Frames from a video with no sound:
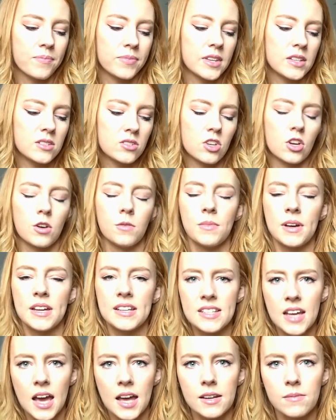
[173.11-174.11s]
some
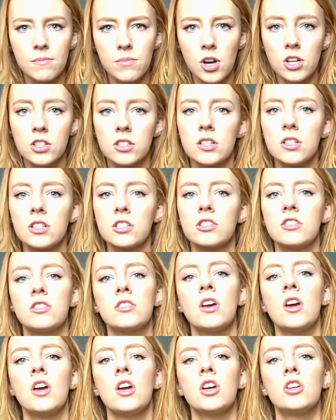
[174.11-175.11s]
tanning products,
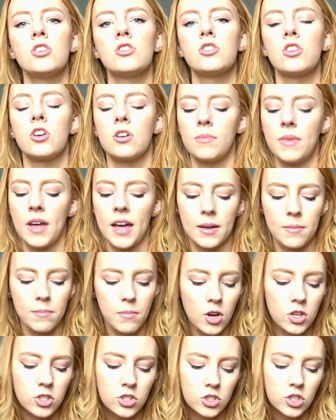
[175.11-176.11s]
some like
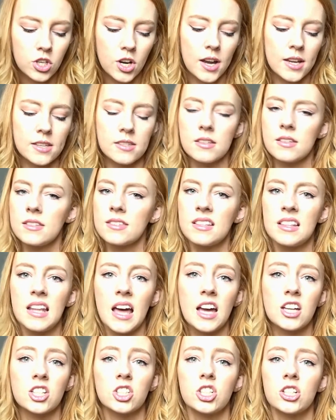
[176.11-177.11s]
moisturizers,
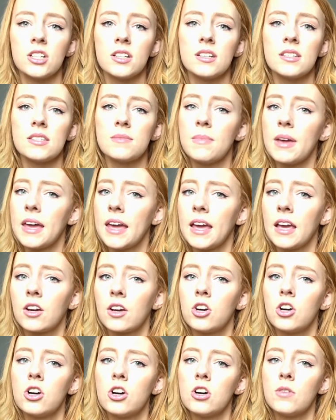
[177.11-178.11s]
lashes,
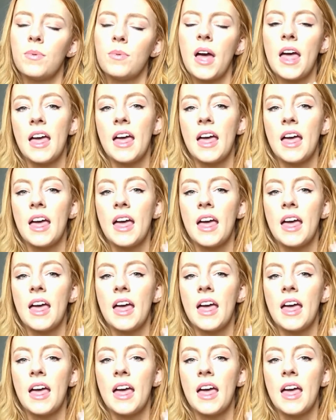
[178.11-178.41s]
makeup,